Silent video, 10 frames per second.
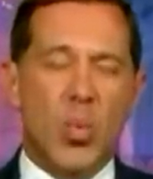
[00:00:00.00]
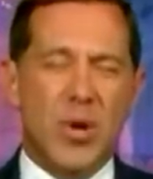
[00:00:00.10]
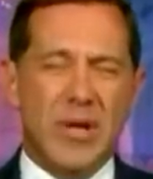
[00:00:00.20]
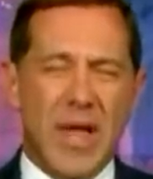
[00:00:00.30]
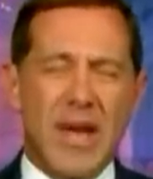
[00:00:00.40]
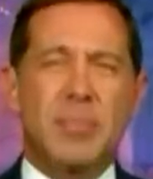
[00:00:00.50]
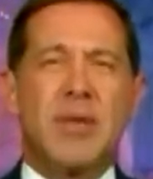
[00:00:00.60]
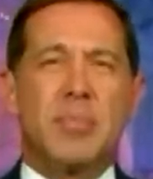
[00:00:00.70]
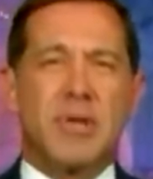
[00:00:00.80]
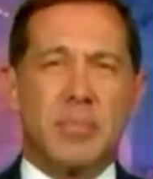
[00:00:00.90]
what a lot of
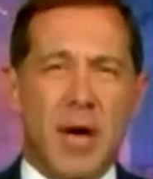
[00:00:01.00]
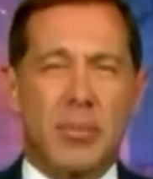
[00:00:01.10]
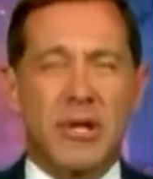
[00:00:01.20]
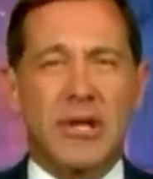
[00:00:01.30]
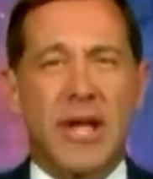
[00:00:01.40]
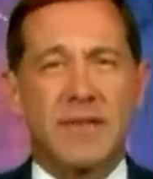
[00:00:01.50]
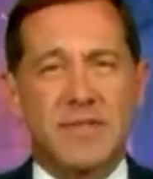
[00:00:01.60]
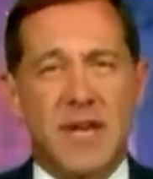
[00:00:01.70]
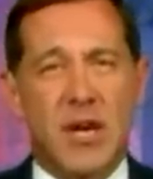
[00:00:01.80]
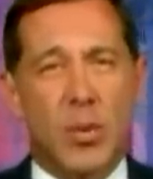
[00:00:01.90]
people in public life
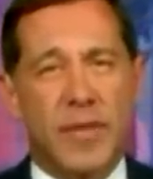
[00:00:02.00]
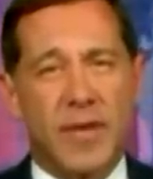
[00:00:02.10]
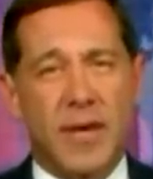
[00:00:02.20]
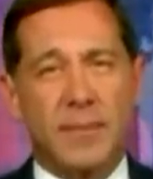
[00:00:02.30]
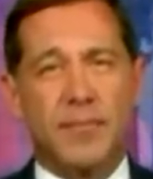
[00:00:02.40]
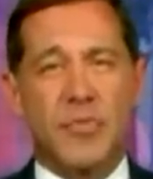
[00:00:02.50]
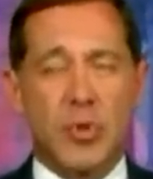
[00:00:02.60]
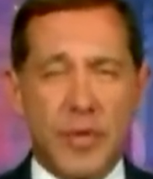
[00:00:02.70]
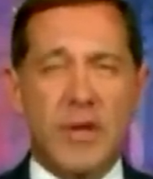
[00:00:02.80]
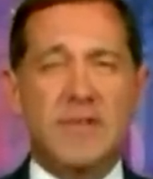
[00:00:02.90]
say when they
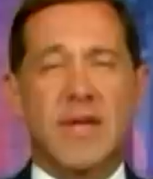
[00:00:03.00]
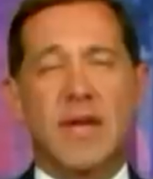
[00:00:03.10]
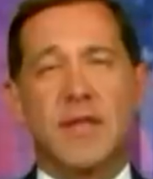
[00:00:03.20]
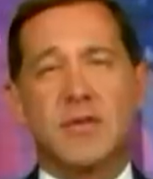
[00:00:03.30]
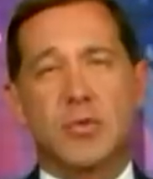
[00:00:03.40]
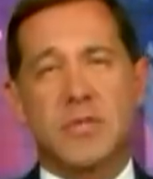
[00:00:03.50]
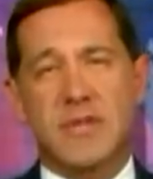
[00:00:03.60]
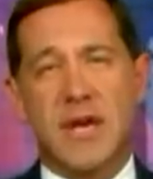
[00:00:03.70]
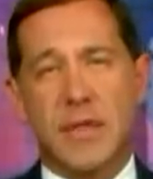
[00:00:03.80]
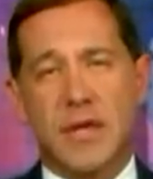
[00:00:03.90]
do things like this or
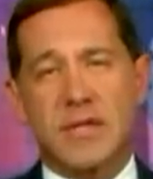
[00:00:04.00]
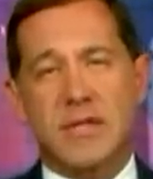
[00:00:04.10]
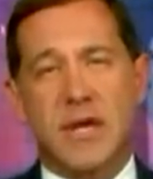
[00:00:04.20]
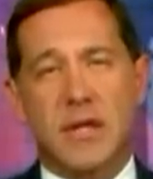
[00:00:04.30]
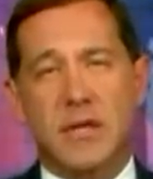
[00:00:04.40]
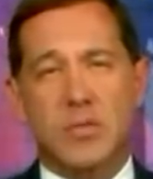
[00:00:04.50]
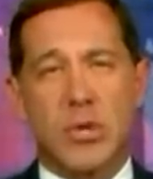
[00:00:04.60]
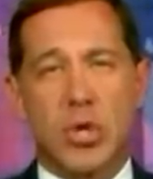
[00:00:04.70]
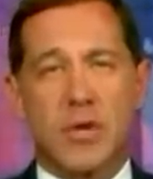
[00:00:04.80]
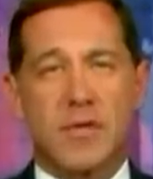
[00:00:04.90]
say things like this,
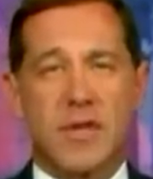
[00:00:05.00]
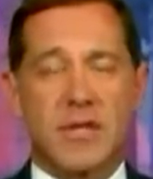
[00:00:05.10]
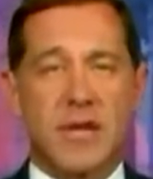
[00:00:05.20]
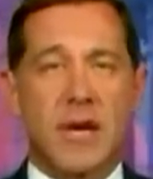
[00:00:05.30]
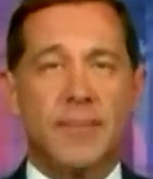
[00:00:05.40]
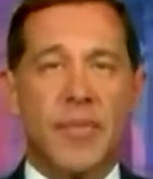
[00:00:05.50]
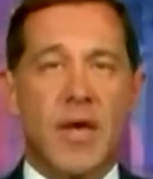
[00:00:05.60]
which is that